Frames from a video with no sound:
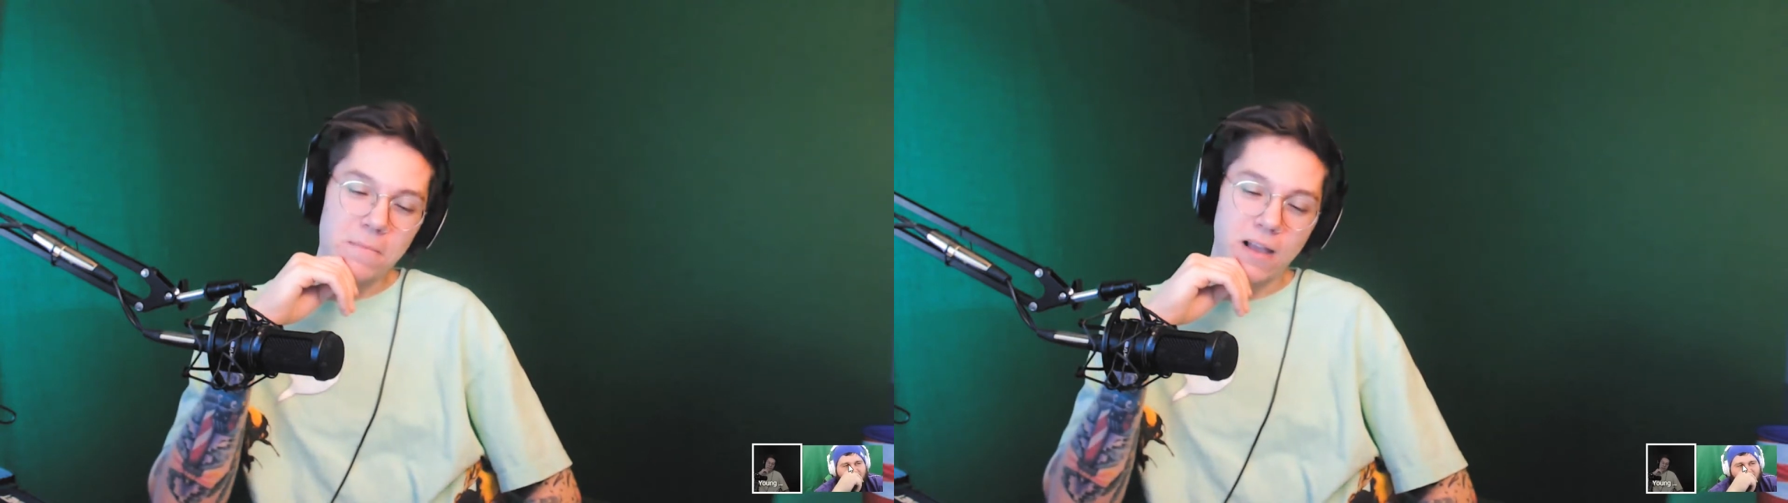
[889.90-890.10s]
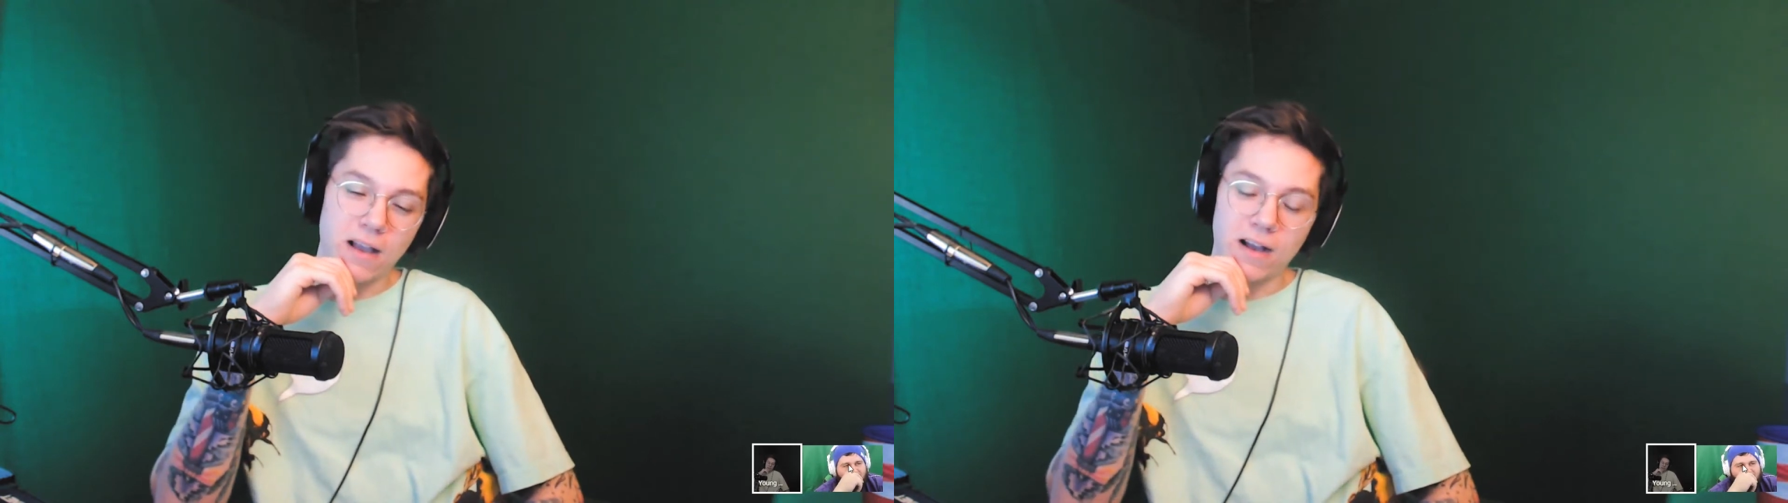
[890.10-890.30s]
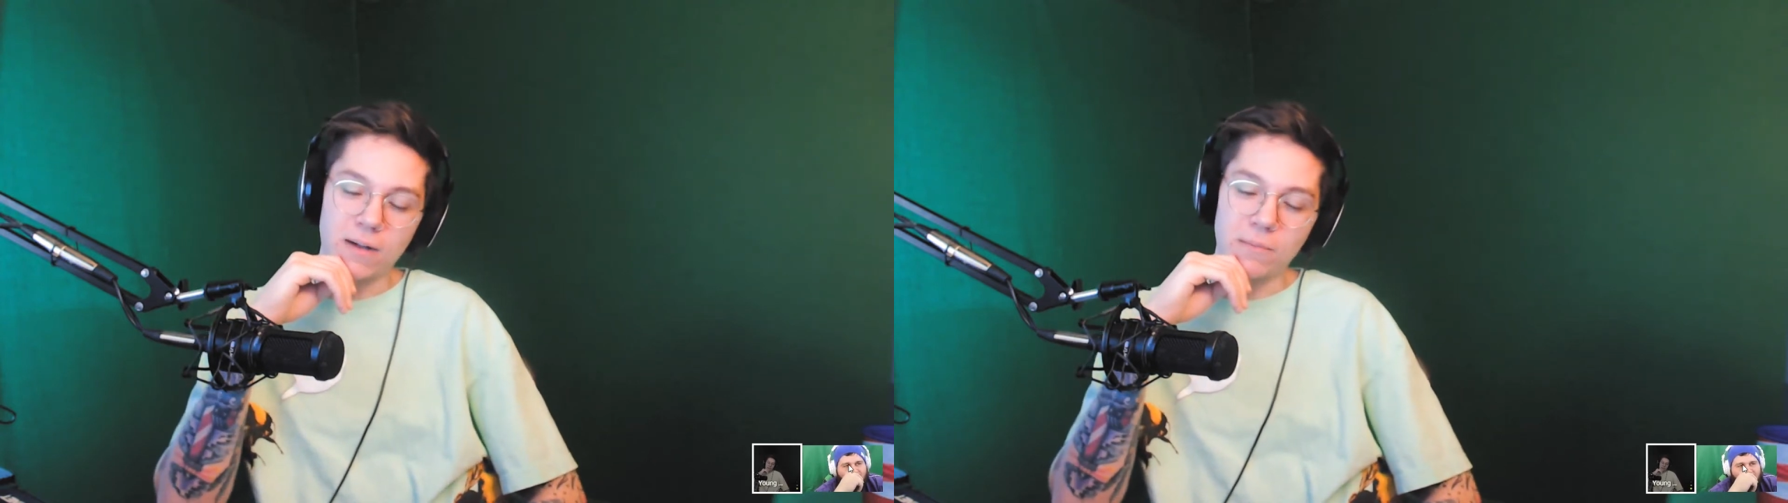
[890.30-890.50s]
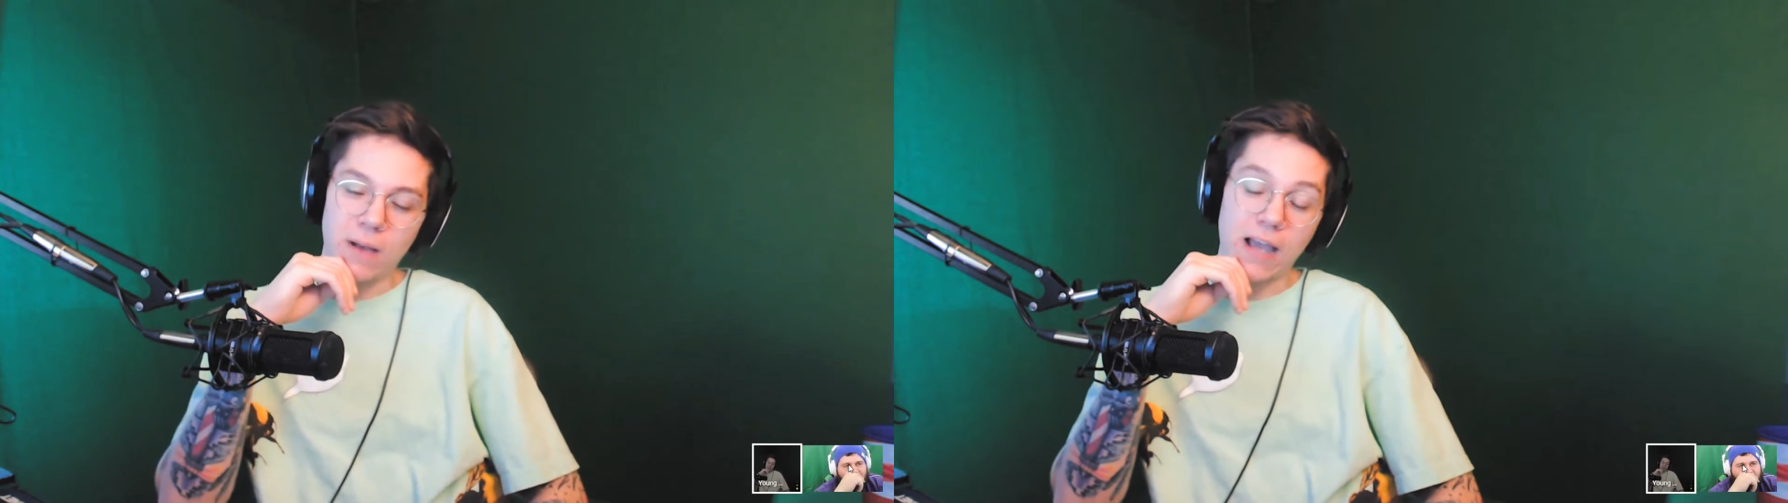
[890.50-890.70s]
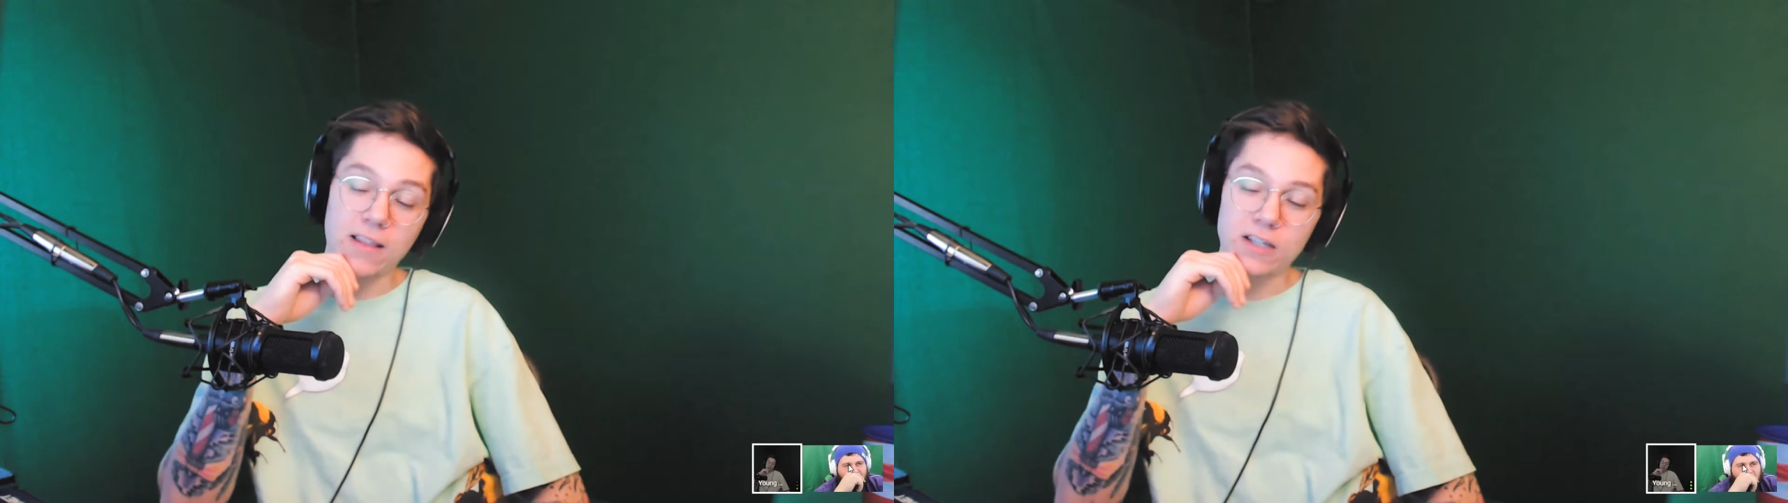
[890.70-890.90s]

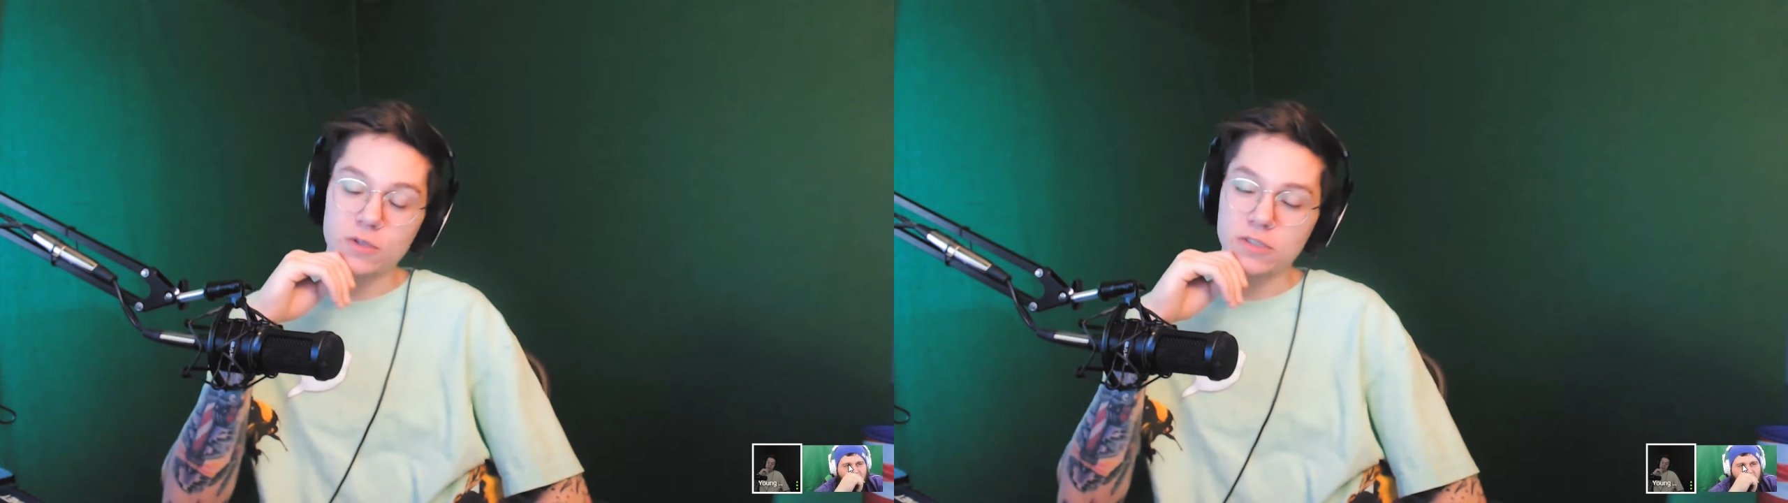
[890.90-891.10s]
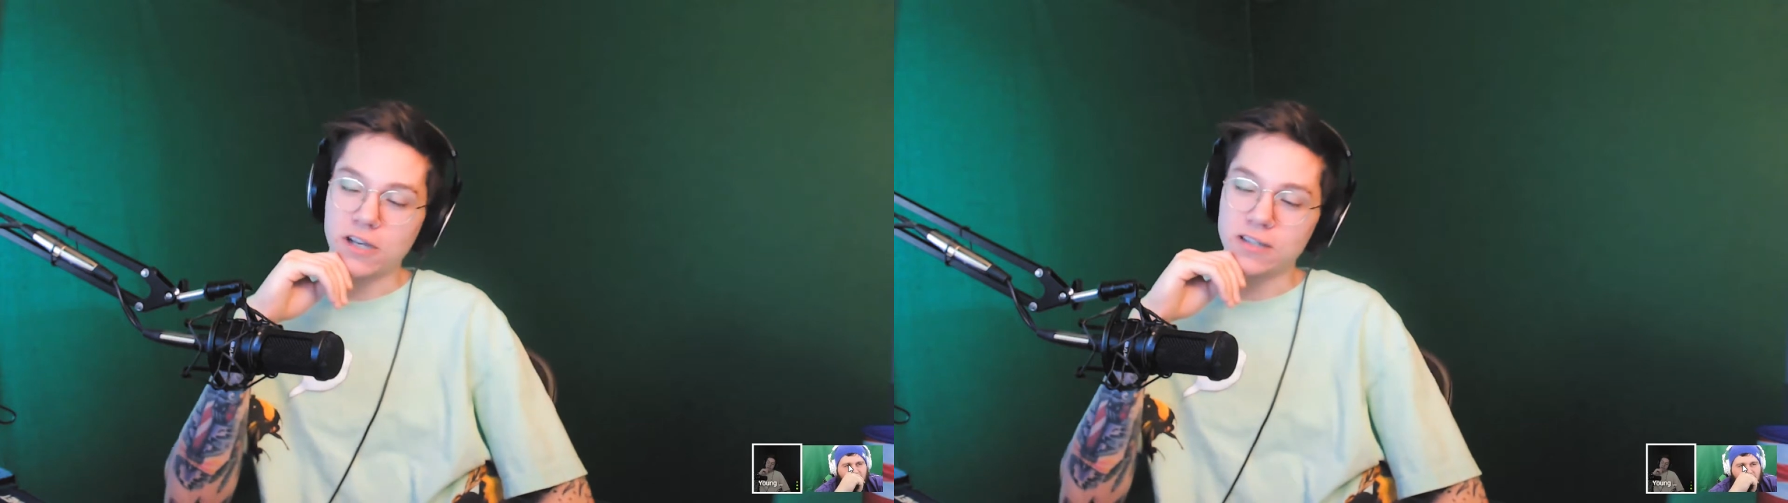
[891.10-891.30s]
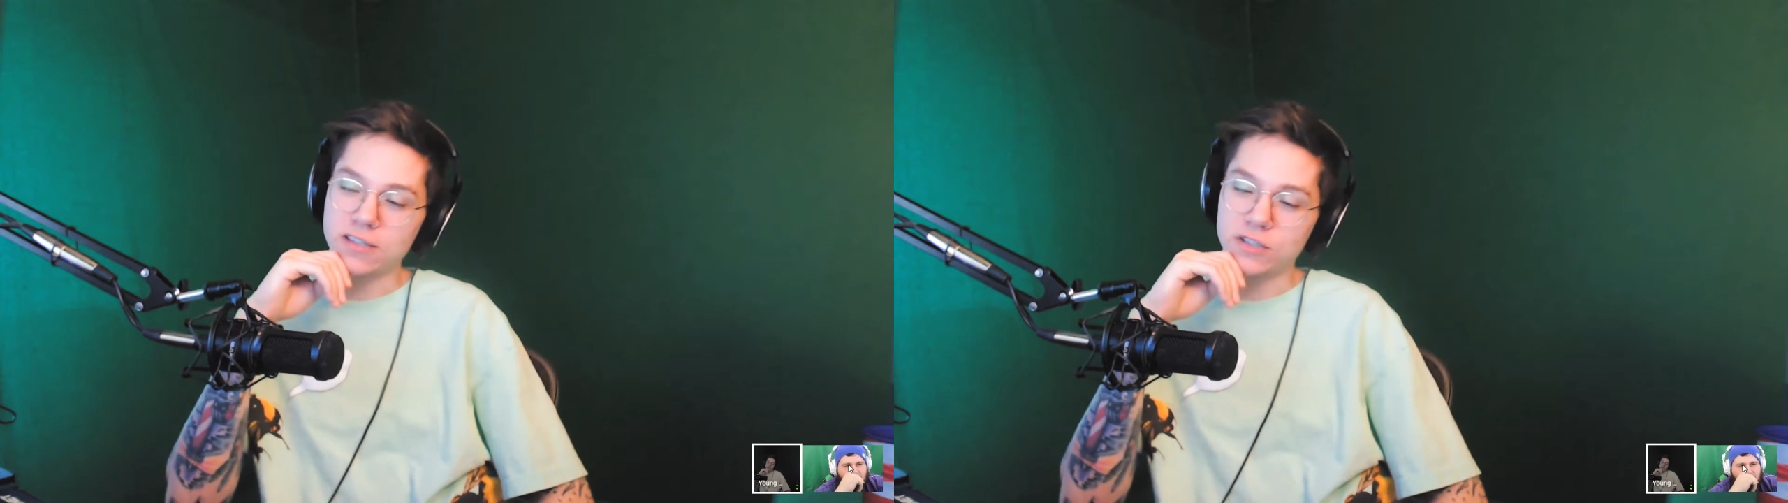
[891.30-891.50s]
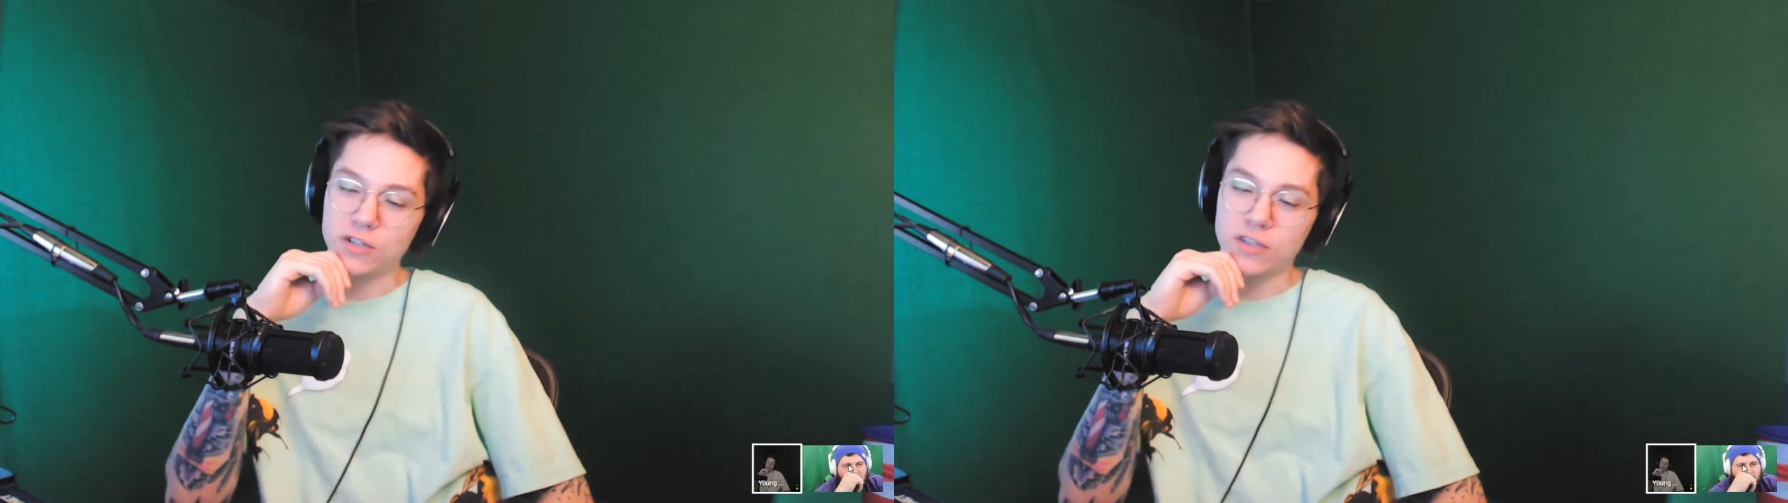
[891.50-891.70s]
I liked TwitchCon this year.